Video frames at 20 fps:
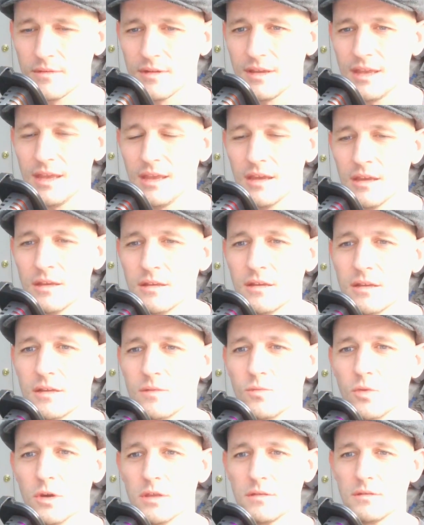He
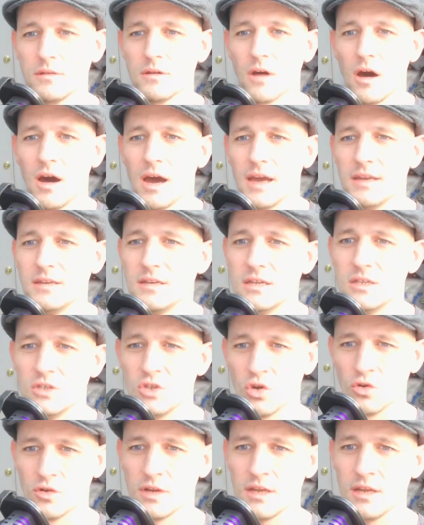ended with God
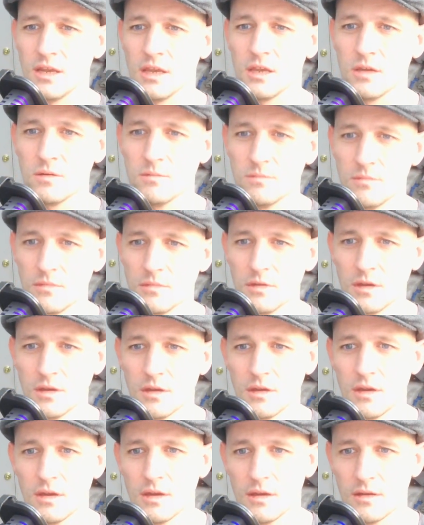deserting him,
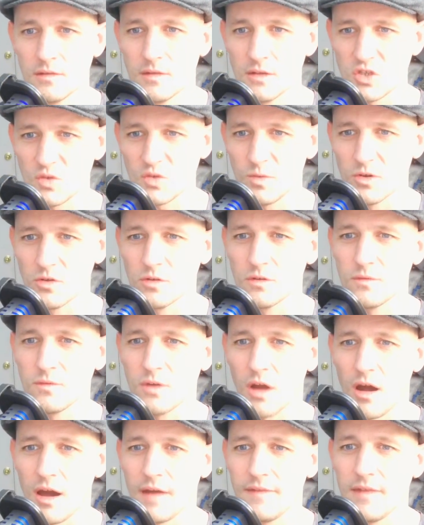the Spirit of
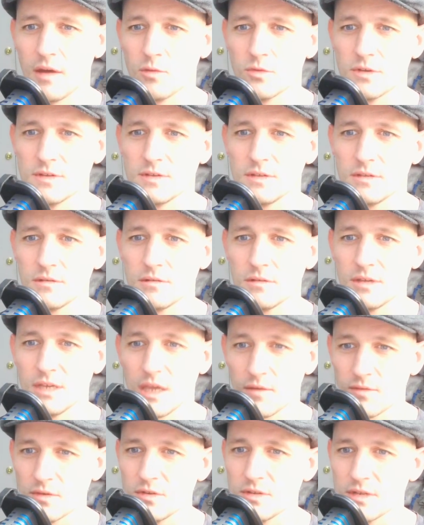God that was
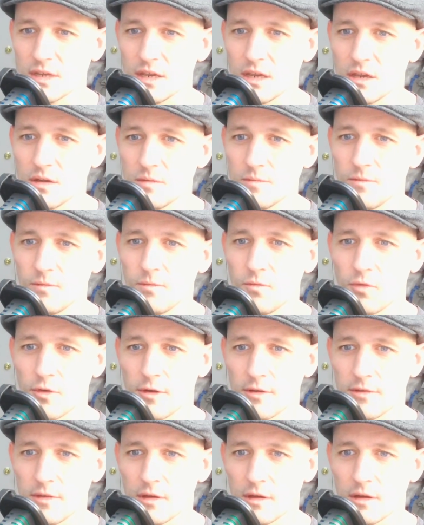given to him
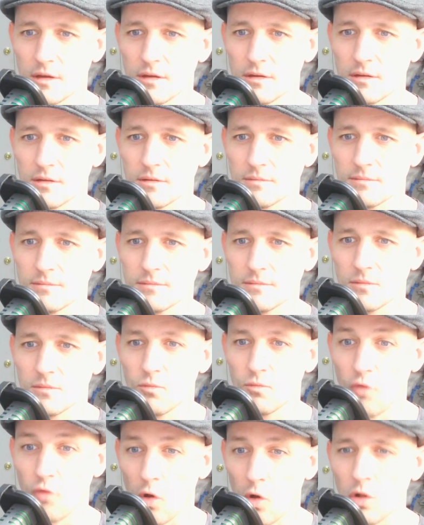for the
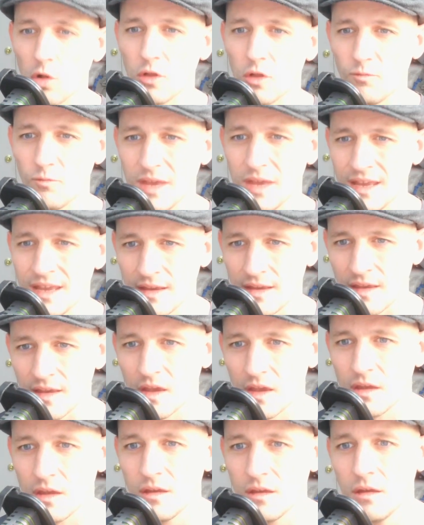role of being
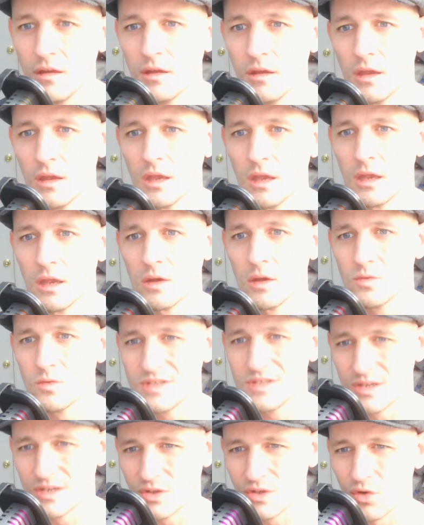king
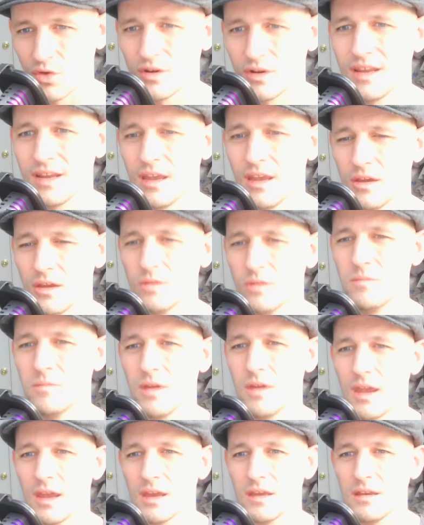was deserting him,
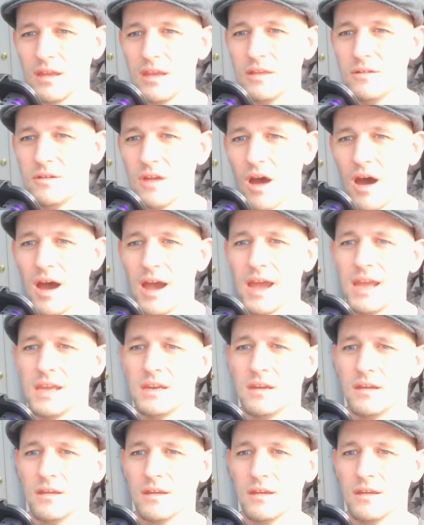and he died